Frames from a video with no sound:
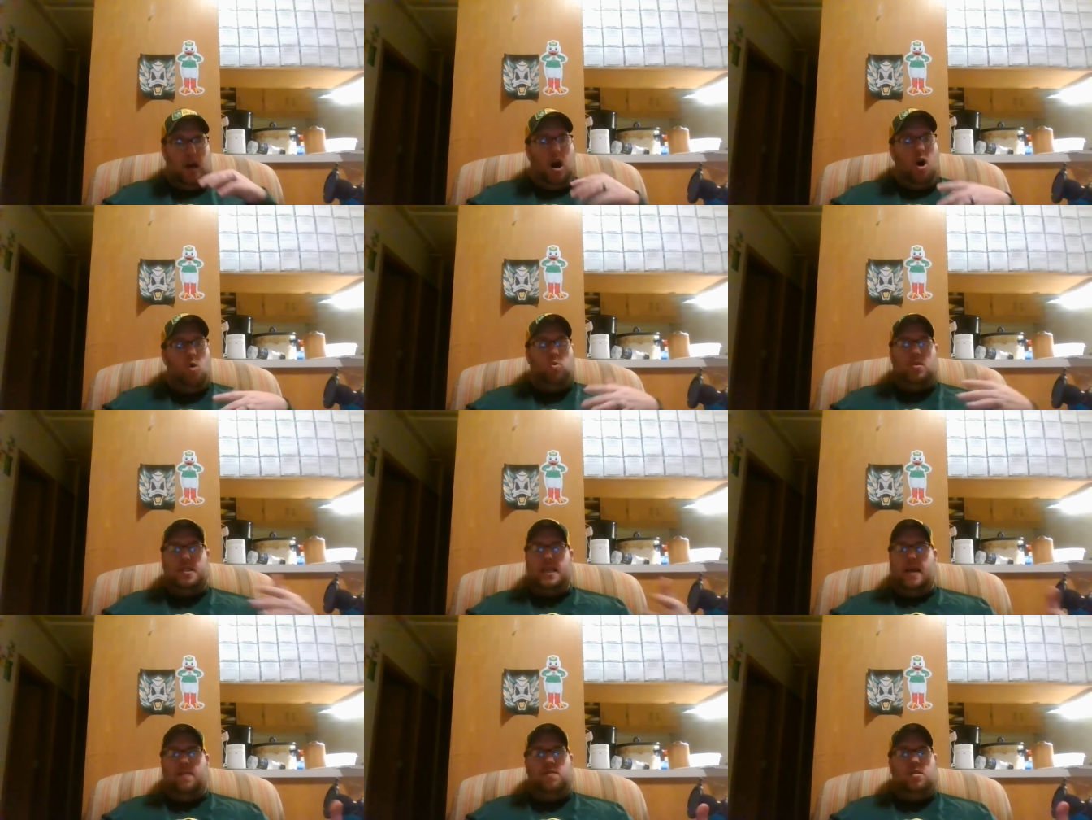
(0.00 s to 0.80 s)

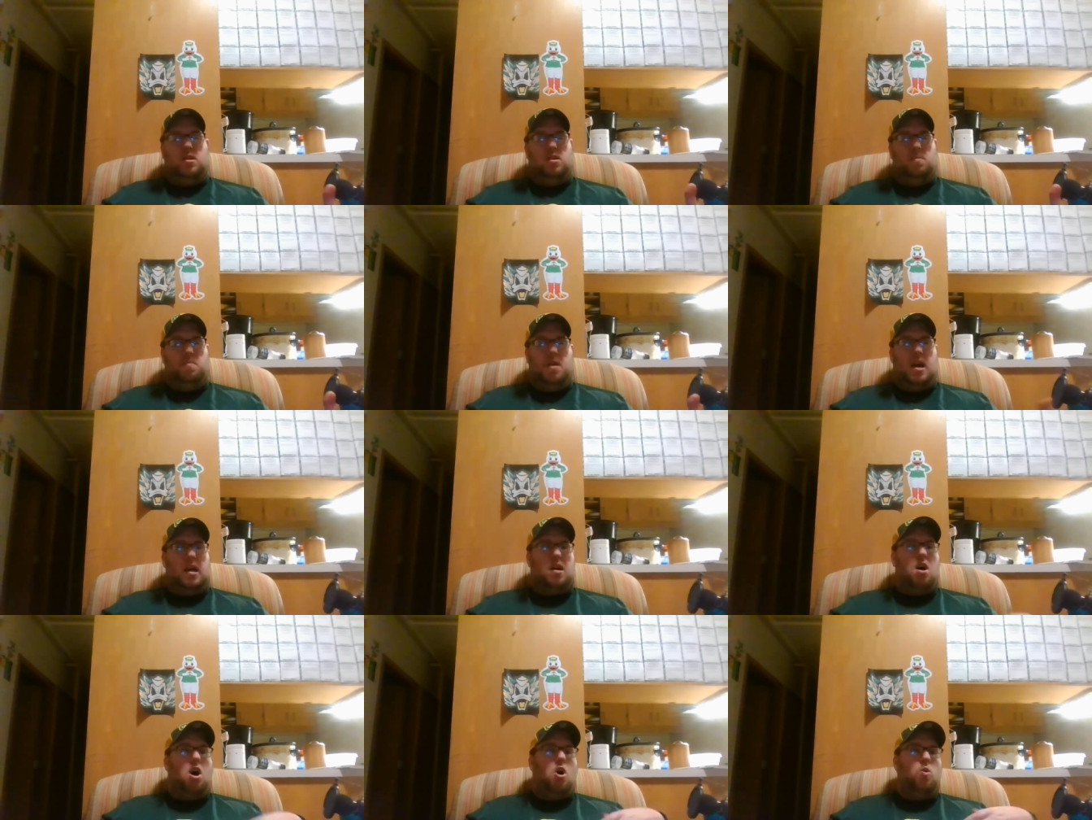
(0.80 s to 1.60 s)
always have a good
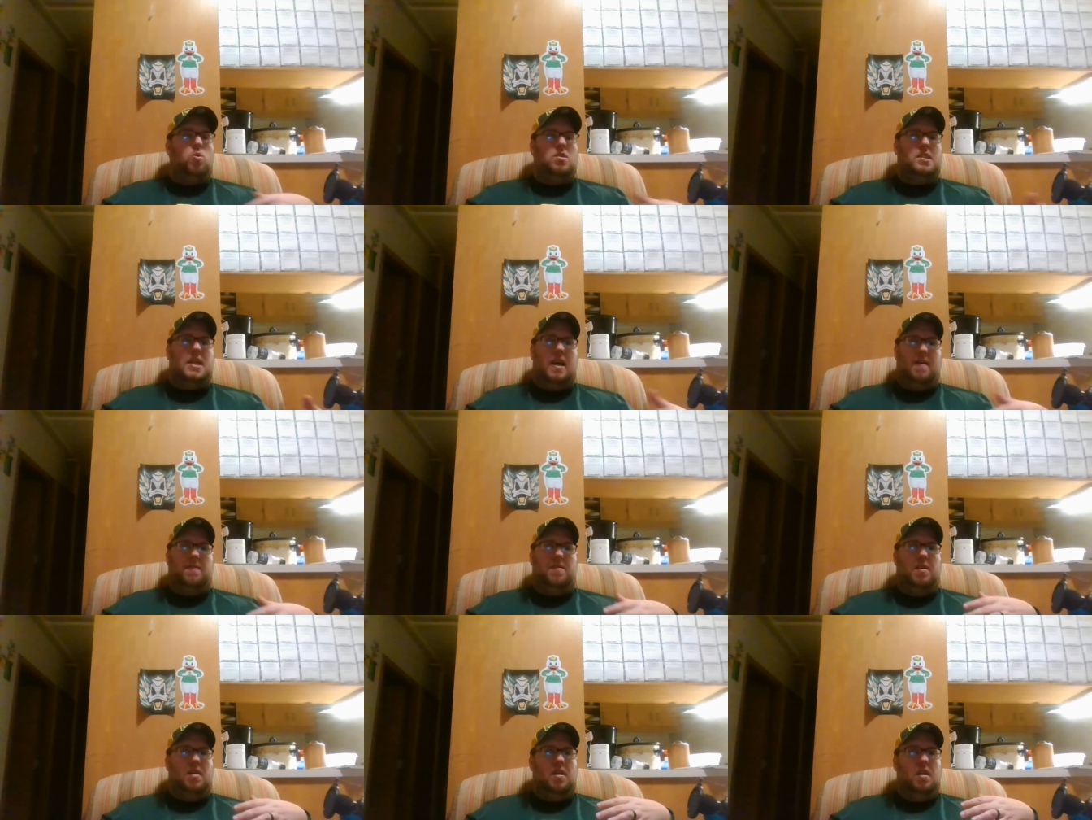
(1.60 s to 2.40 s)
back, always
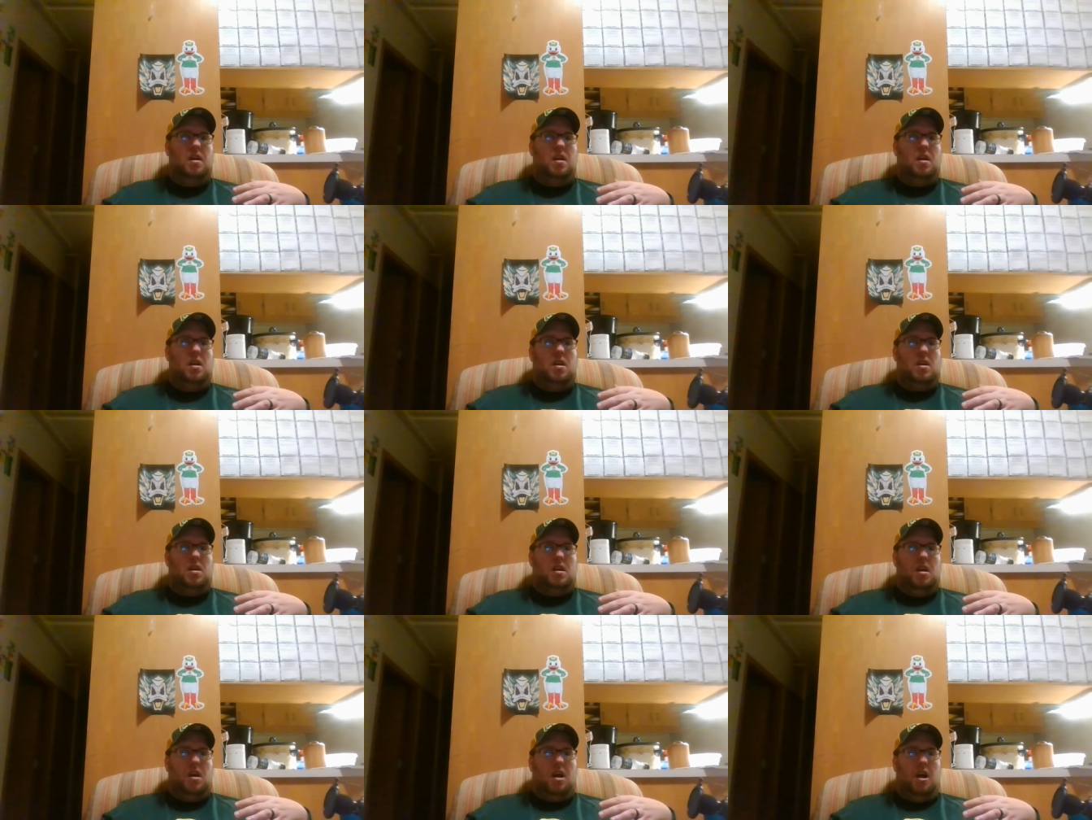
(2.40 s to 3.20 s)
have
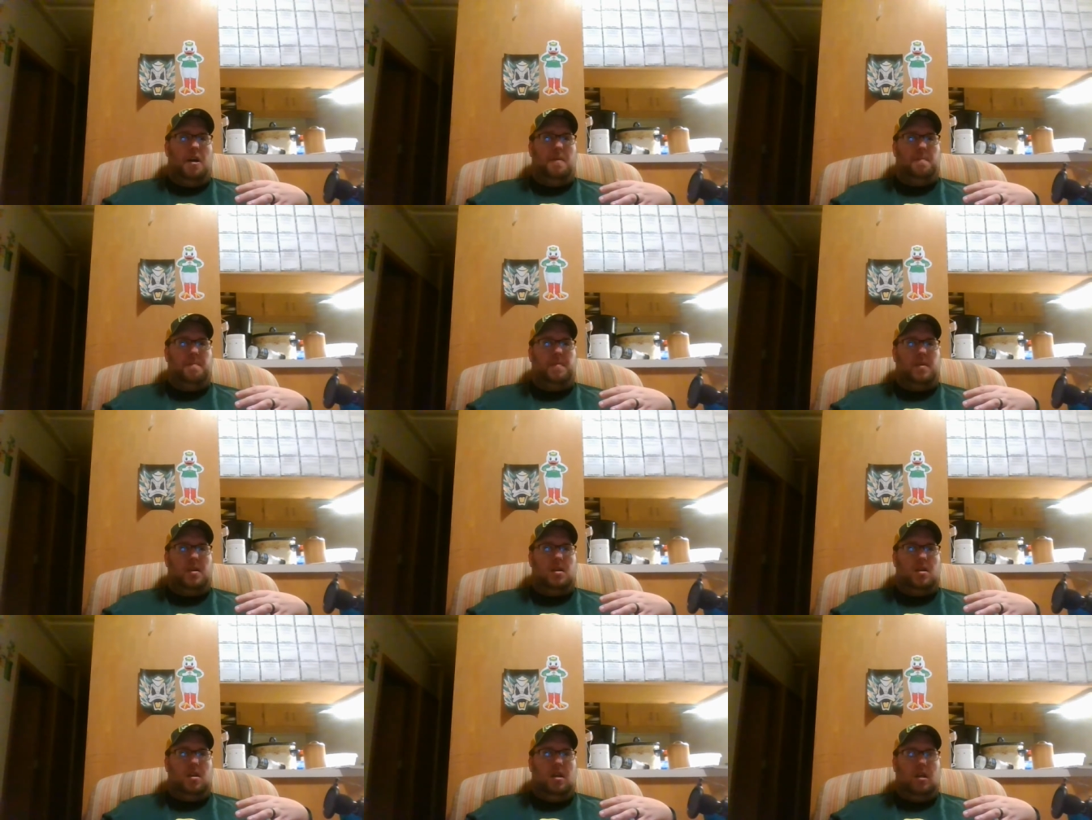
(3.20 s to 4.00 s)
um,
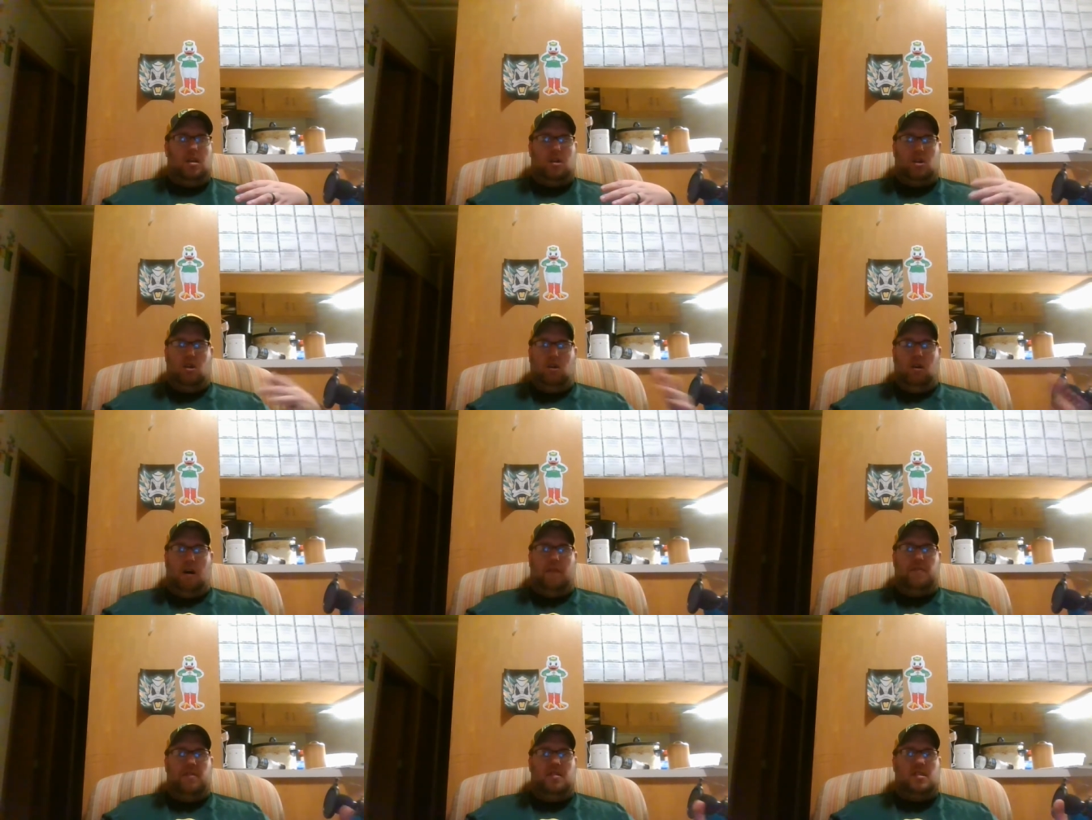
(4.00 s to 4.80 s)
a good
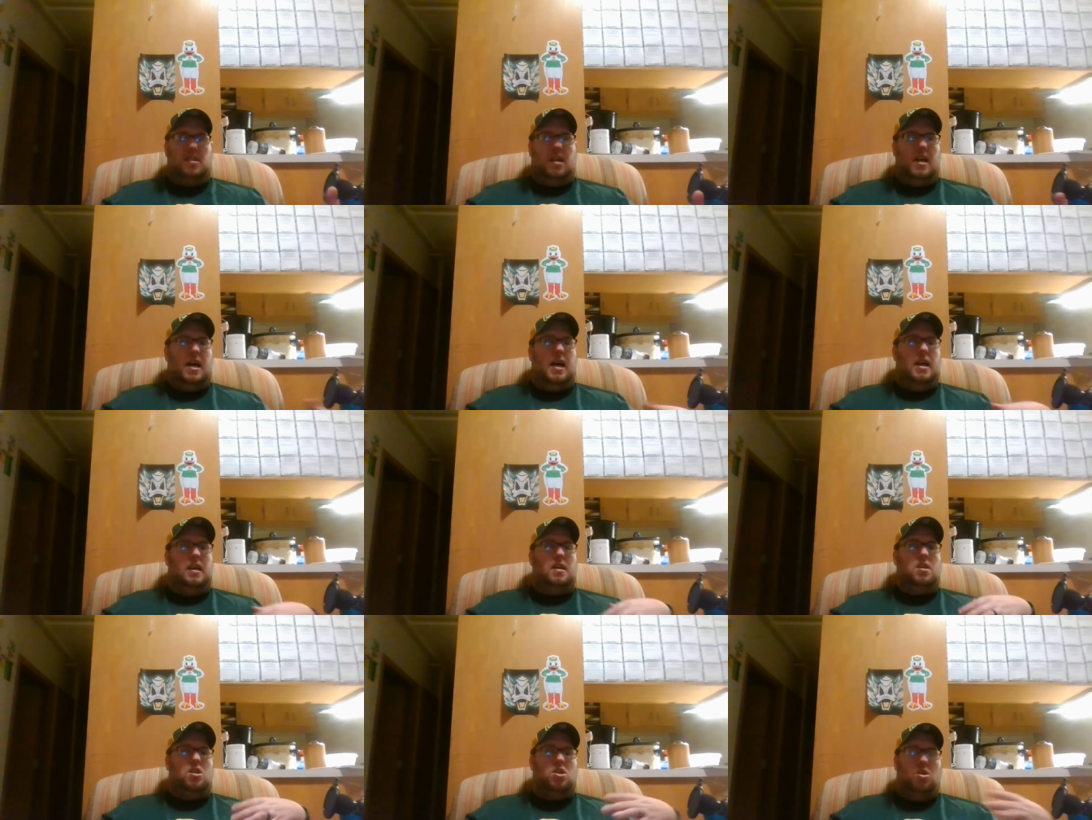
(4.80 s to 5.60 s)
offensive line
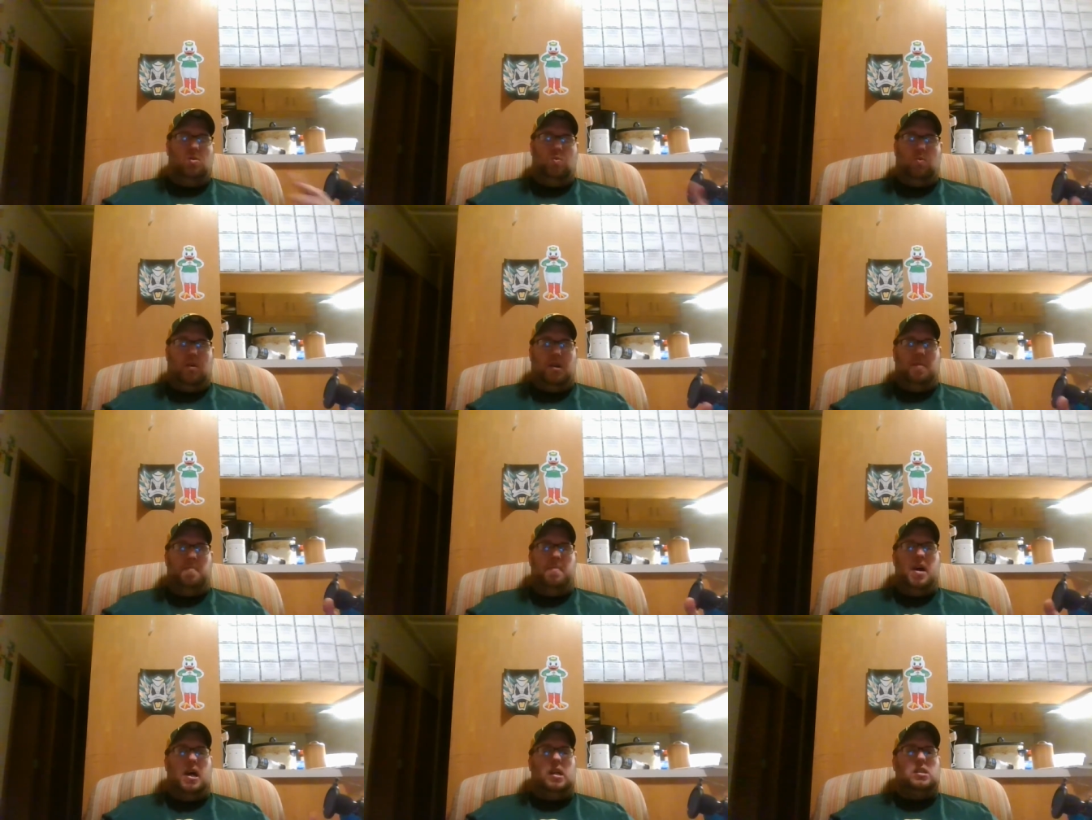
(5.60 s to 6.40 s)
and good running
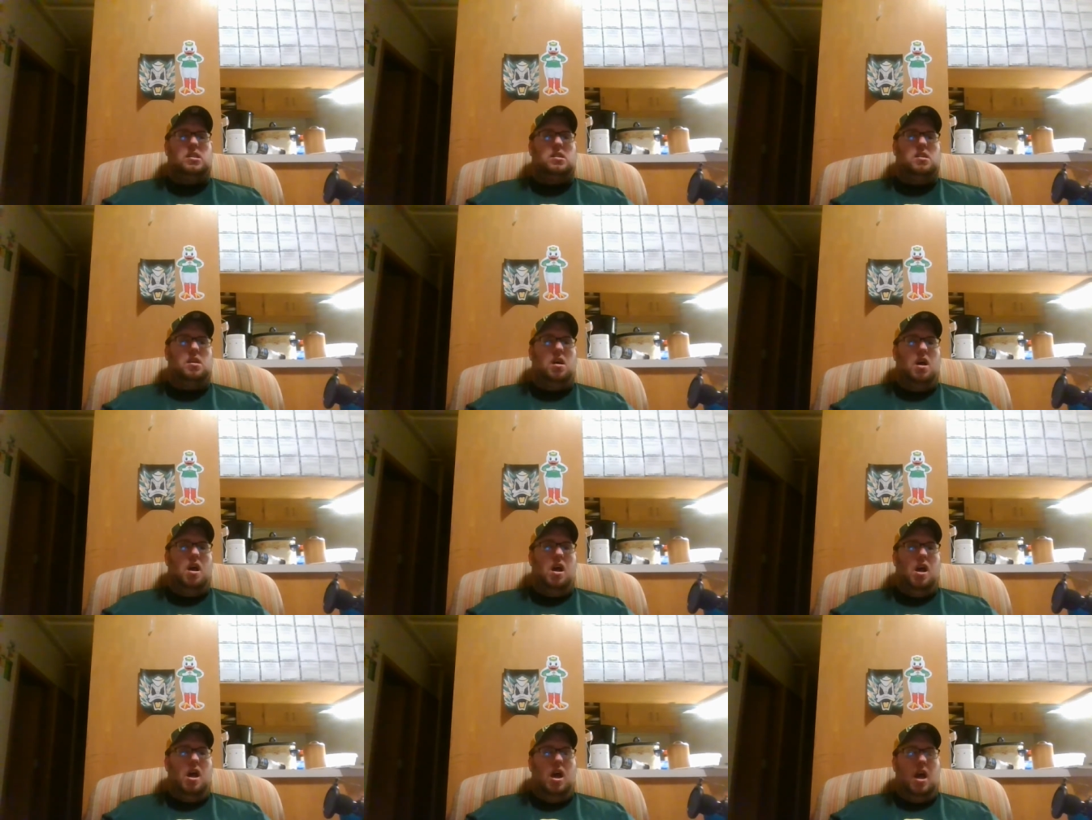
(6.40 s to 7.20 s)
backs
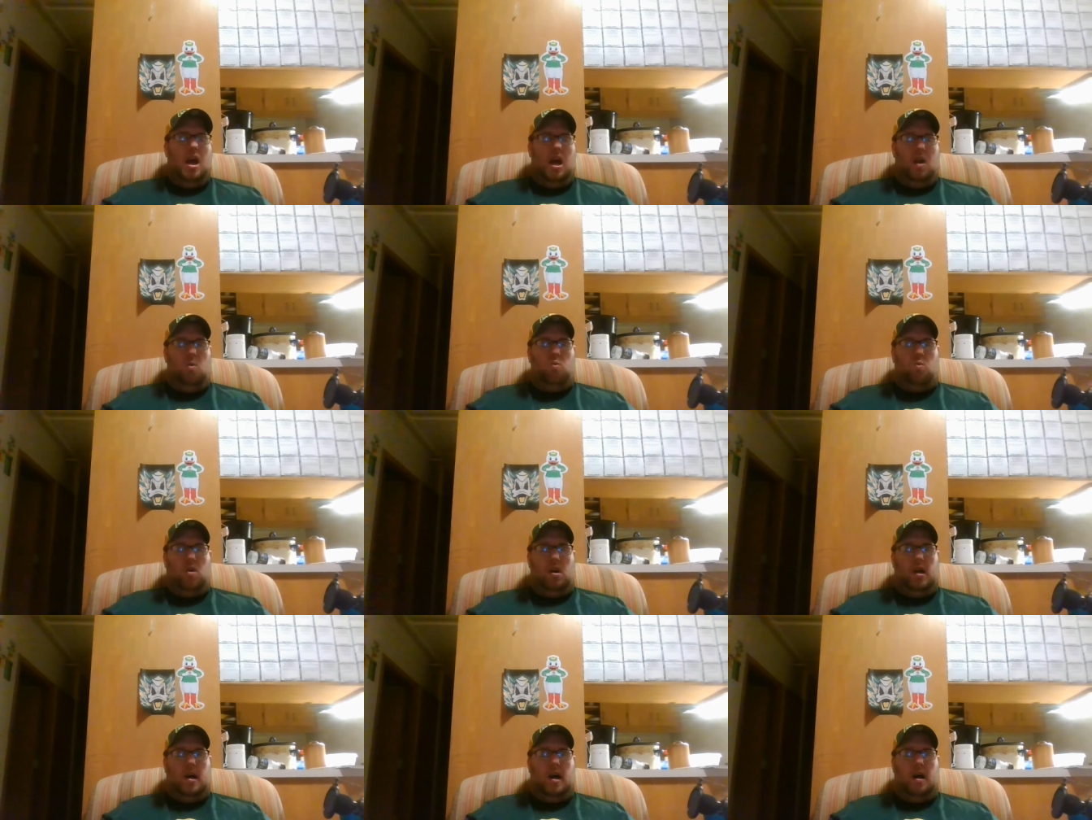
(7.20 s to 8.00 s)
and
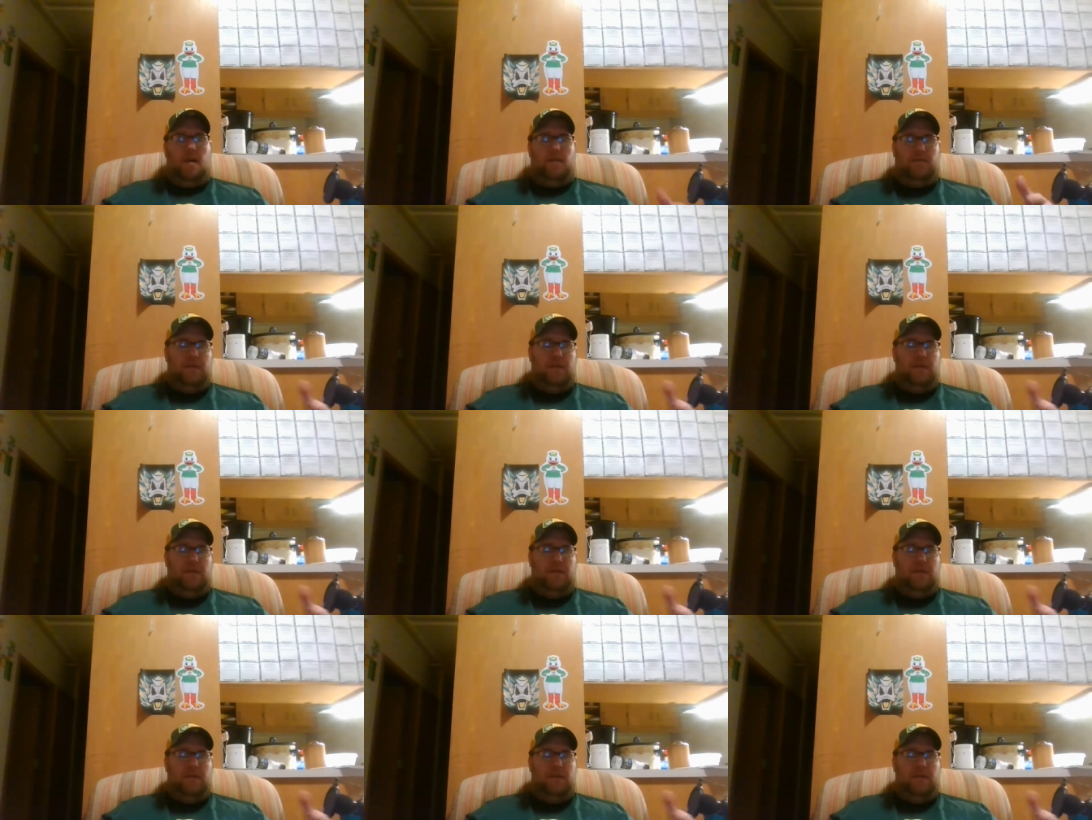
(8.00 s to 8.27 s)
whatnot.